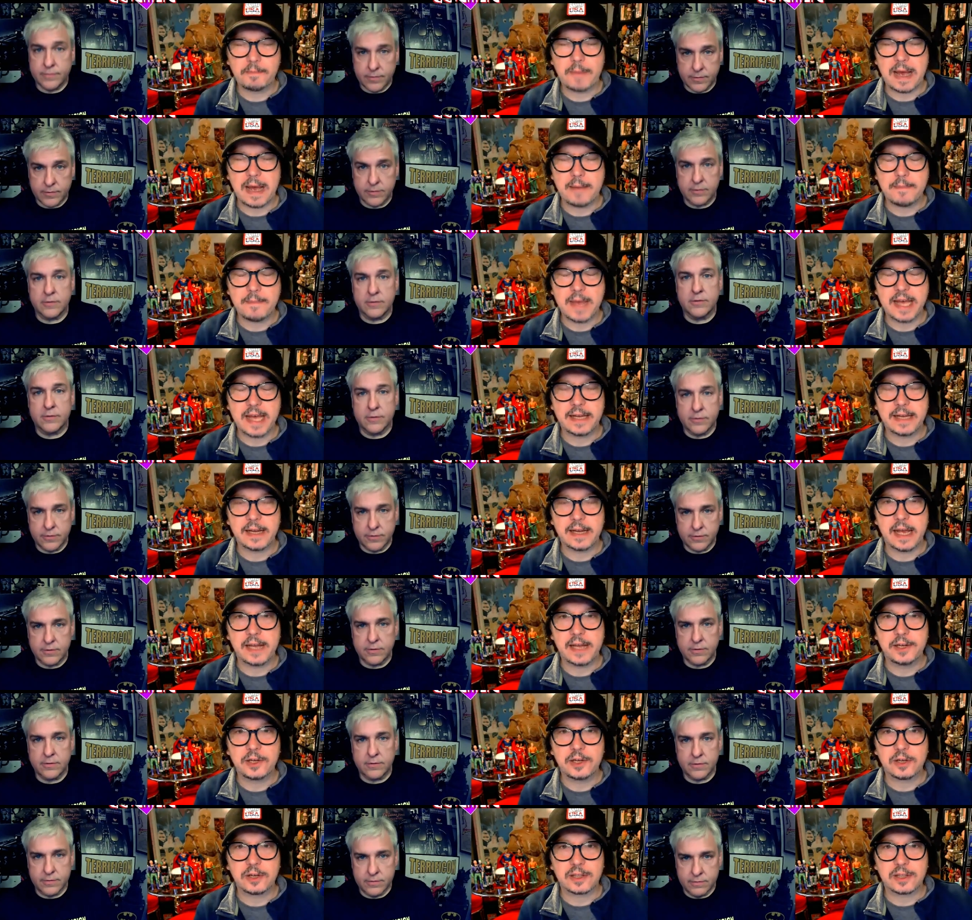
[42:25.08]
Speaker 1: Batman,
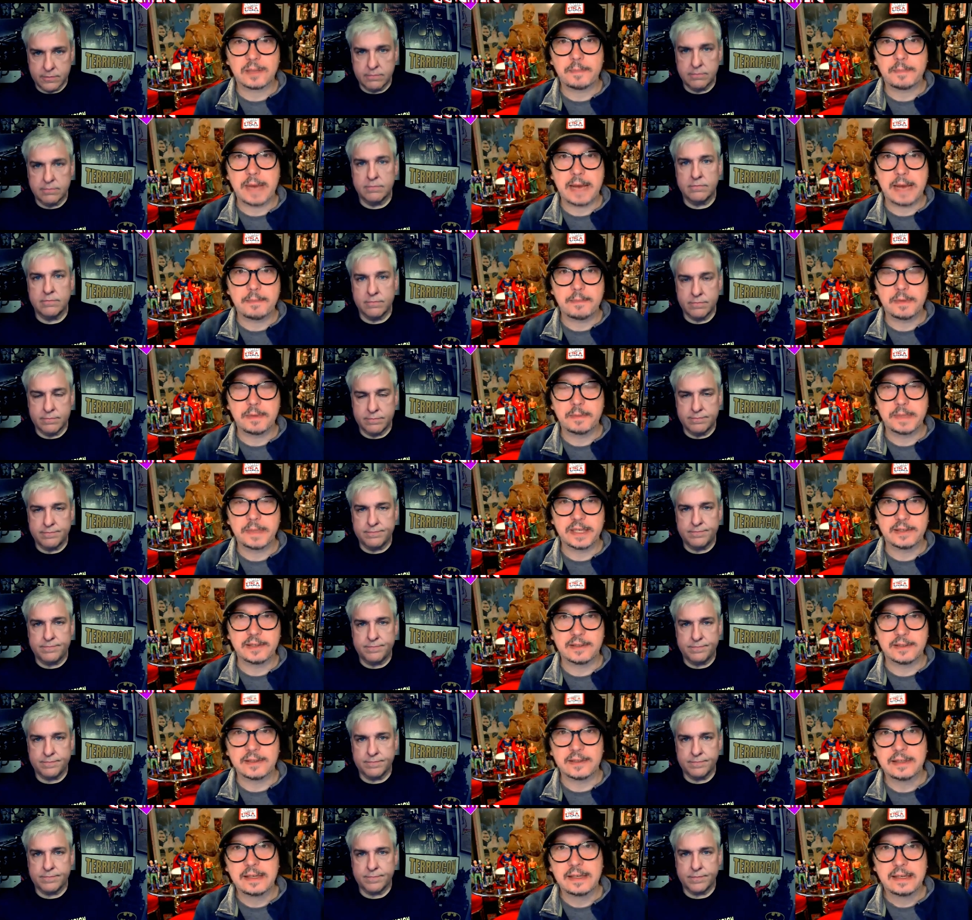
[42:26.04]
and you got the
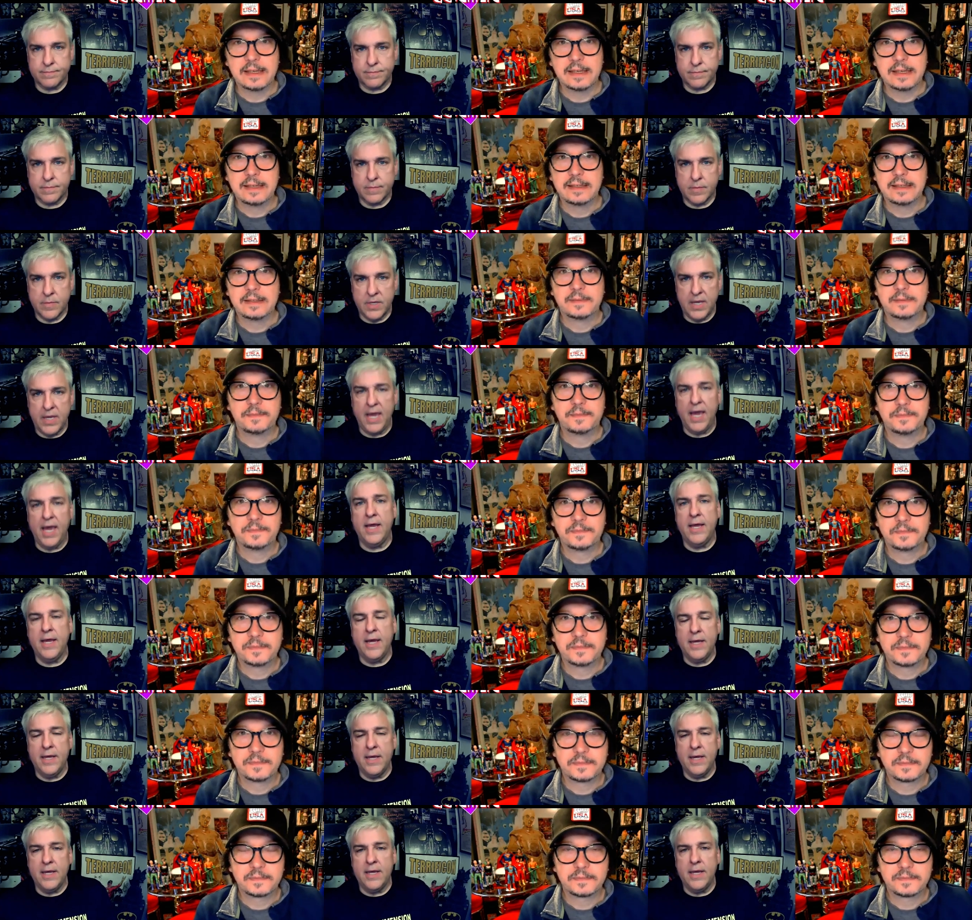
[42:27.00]
Batmobile. Yeah, yeah,
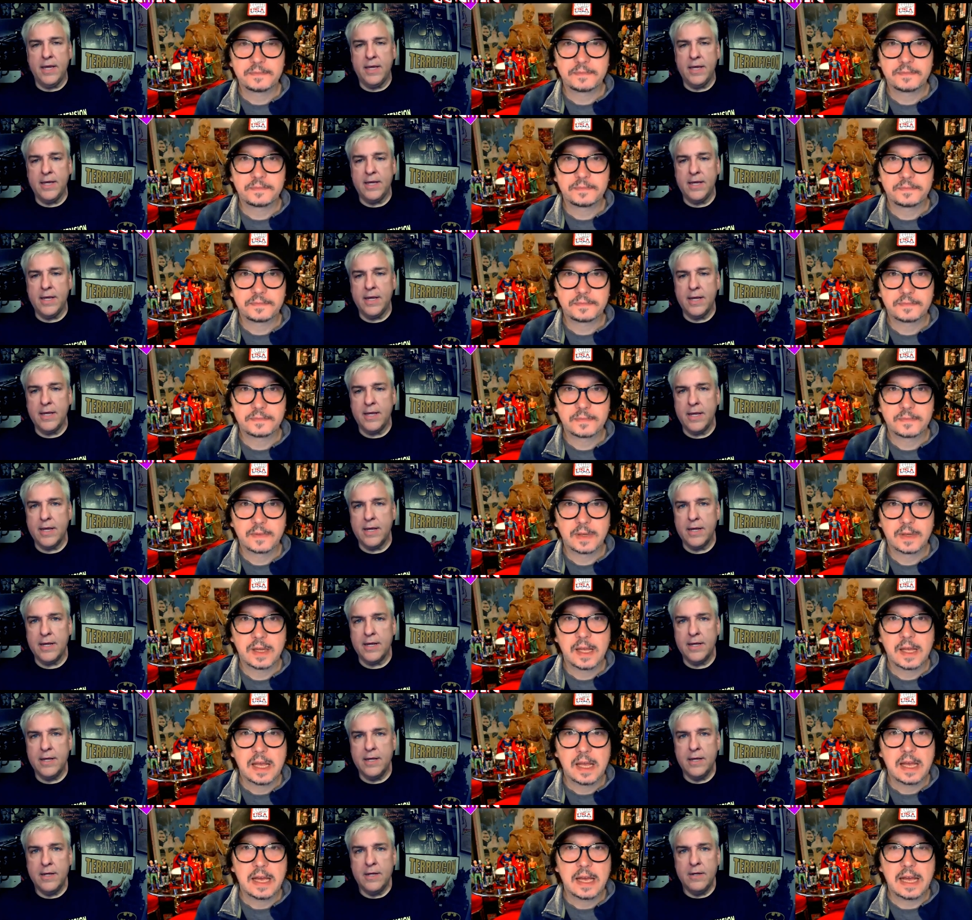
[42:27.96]
yeah, yeah, yeah, yeah.
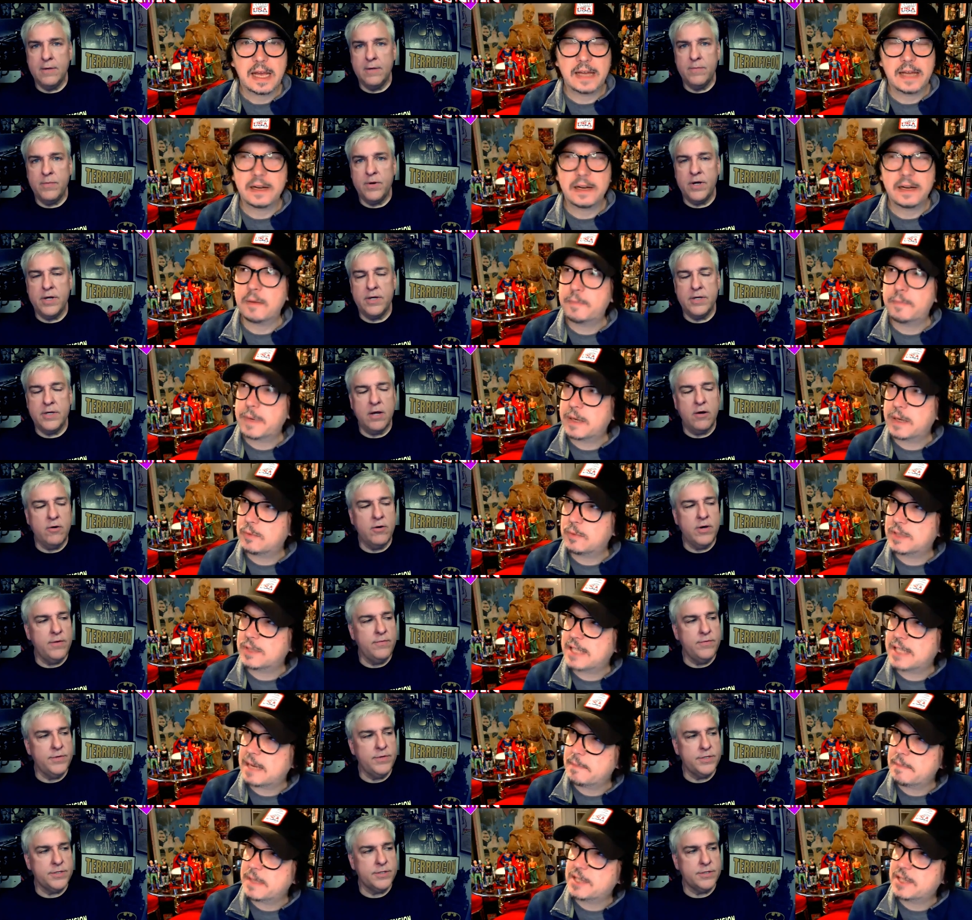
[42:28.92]
And no, uh, no, was, was
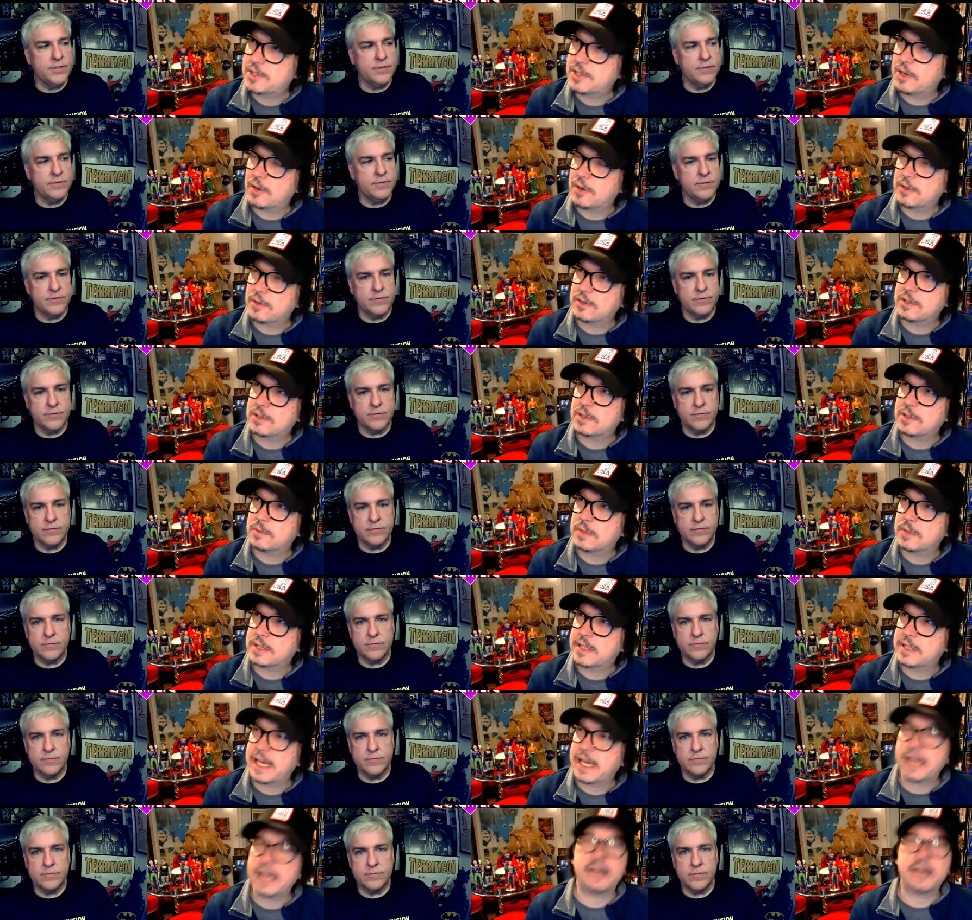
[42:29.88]
that McDonald's or
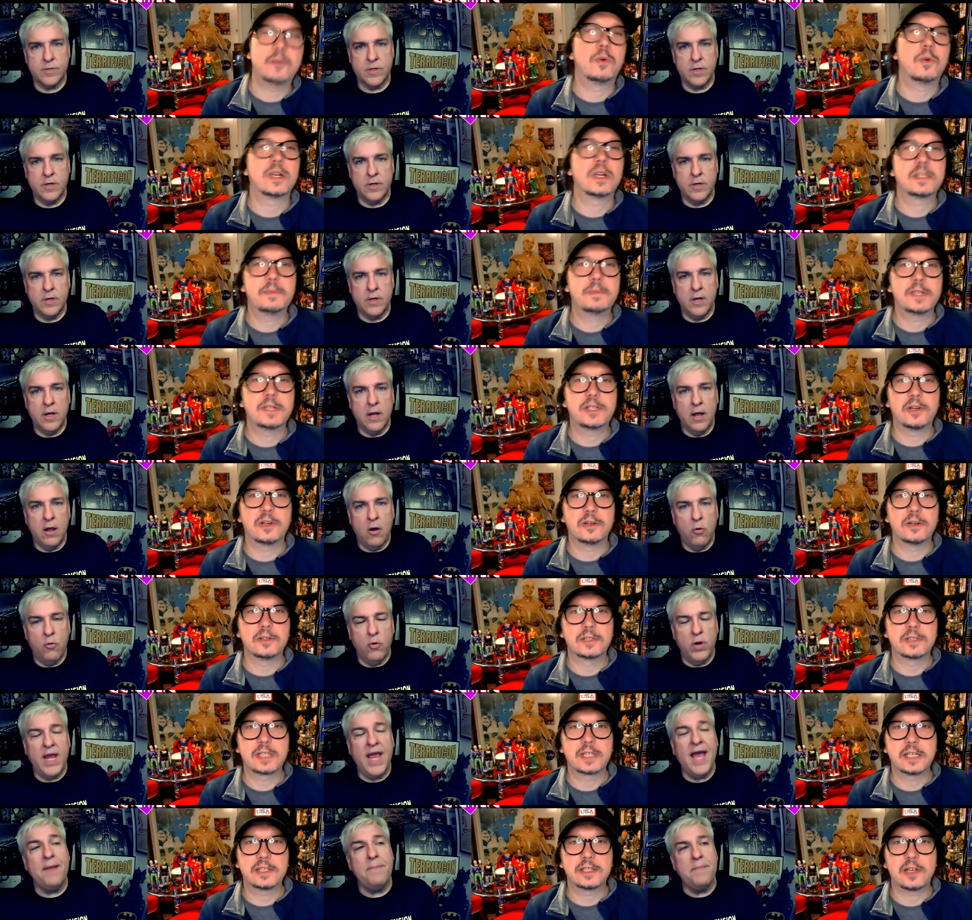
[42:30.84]
was yeah, it was McDonald's.
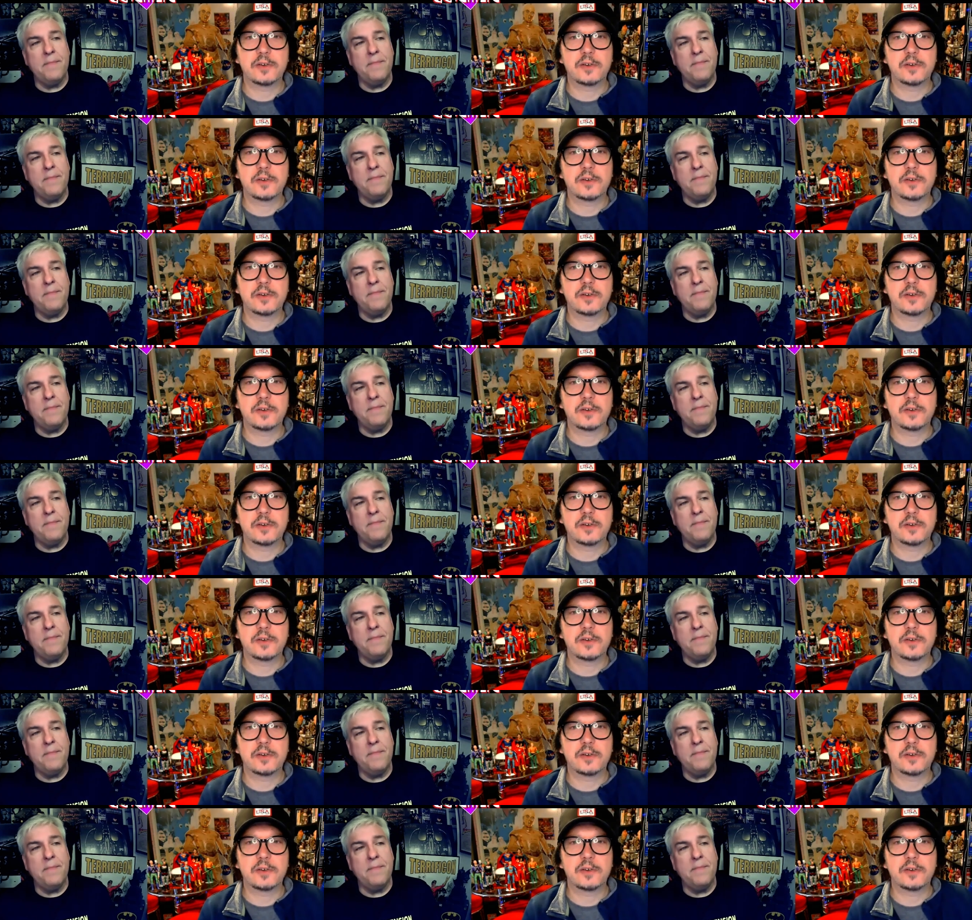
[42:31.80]
We had